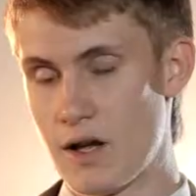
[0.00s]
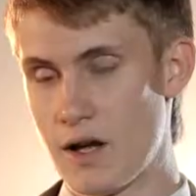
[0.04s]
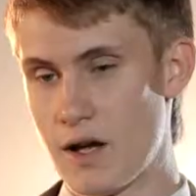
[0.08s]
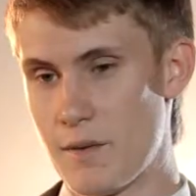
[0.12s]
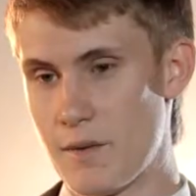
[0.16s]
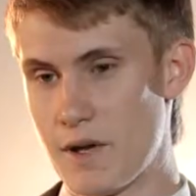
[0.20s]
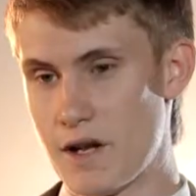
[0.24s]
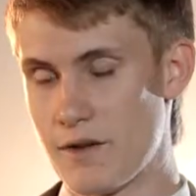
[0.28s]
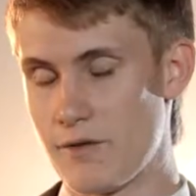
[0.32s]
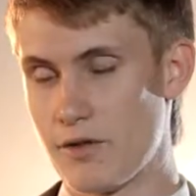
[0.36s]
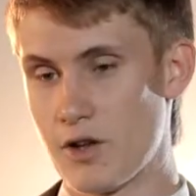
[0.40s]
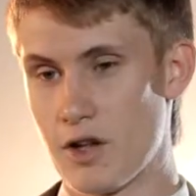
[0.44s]
I
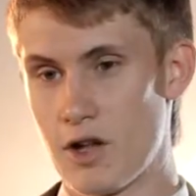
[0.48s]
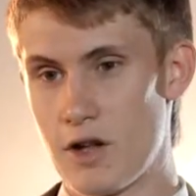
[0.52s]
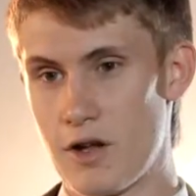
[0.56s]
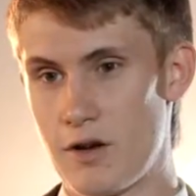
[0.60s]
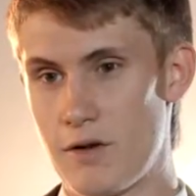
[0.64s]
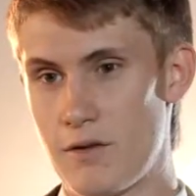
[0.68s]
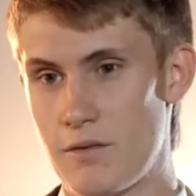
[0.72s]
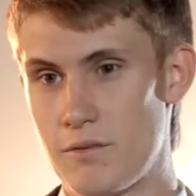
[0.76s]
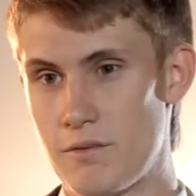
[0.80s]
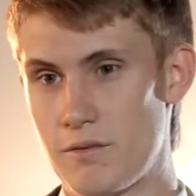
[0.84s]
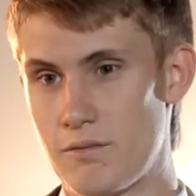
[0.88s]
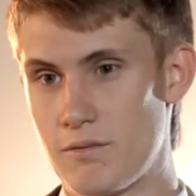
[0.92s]
mean, I've
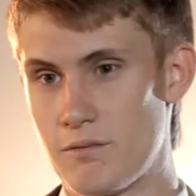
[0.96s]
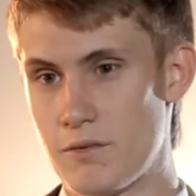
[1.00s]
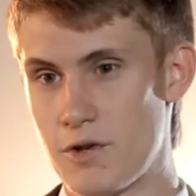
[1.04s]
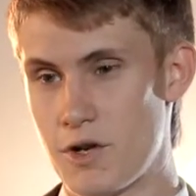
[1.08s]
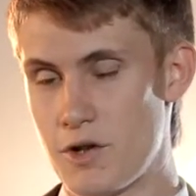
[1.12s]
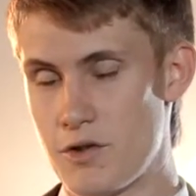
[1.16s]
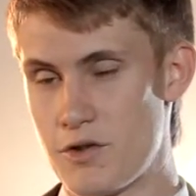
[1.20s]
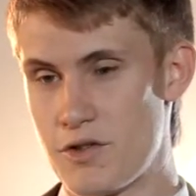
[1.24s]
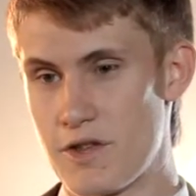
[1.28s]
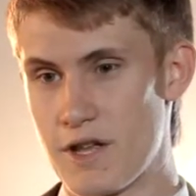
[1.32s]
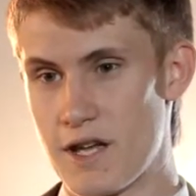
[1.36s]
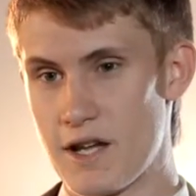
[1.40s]
learned
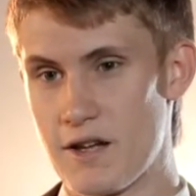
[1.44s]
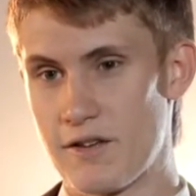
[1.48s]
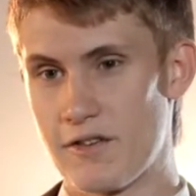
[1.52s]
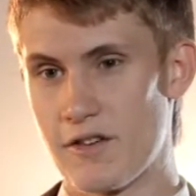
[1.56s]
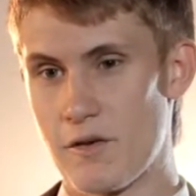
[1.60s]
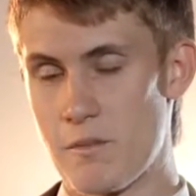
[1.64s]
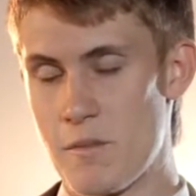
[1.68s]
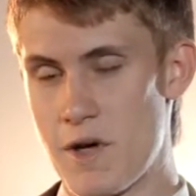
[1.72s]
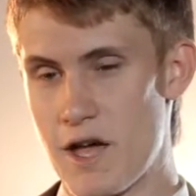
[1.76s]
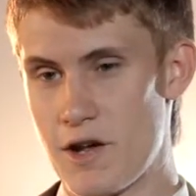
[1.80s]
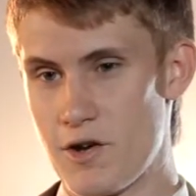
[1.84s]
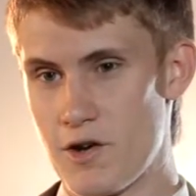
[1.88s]
new
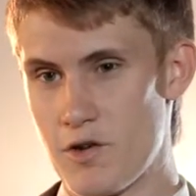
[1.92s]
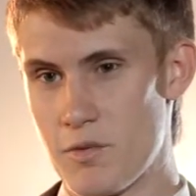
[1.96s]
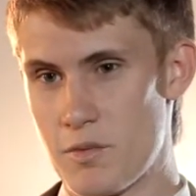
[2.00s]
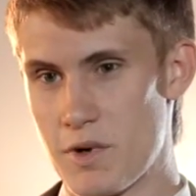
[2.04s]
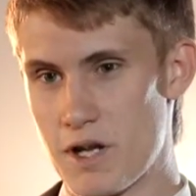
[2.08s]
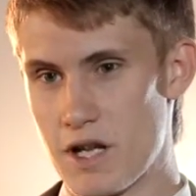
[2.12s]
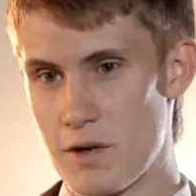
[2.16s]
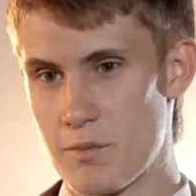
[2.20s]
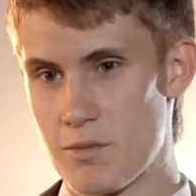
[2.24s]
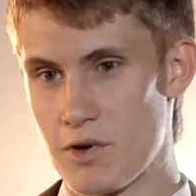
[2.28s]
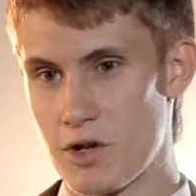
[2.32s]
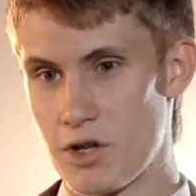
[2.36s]
things, I've met new
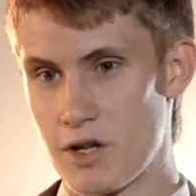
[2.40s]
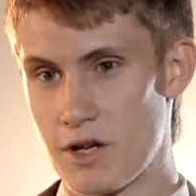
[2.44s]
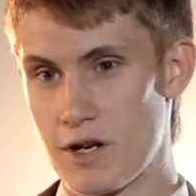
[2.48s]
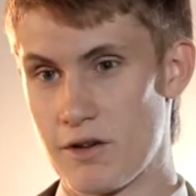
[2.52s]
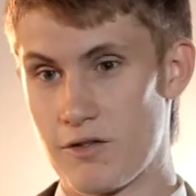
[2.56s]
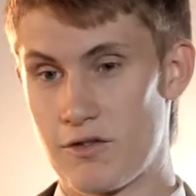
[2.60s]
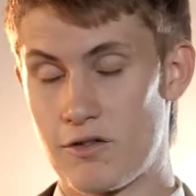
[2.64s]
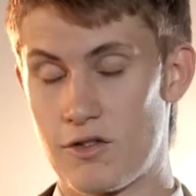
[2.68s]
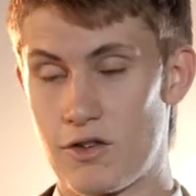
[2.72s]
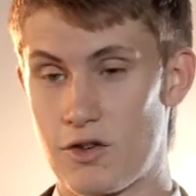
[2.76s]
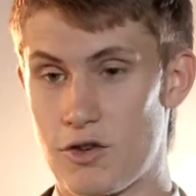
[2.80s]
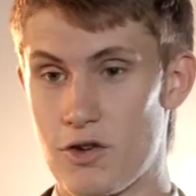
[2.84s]
people, and
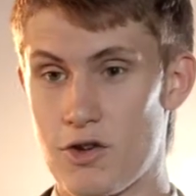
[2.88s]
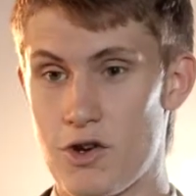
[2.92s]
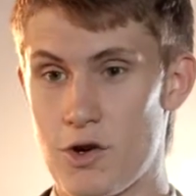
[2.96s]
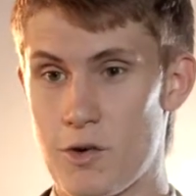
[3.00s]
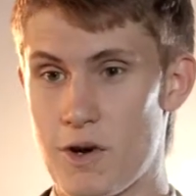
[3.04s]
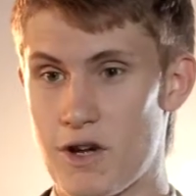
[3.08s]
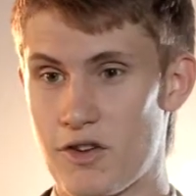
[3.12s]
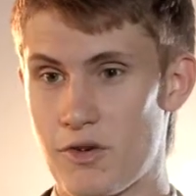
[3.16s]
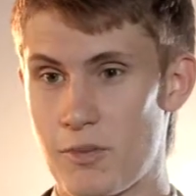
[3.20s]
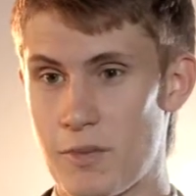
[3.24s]
I've done new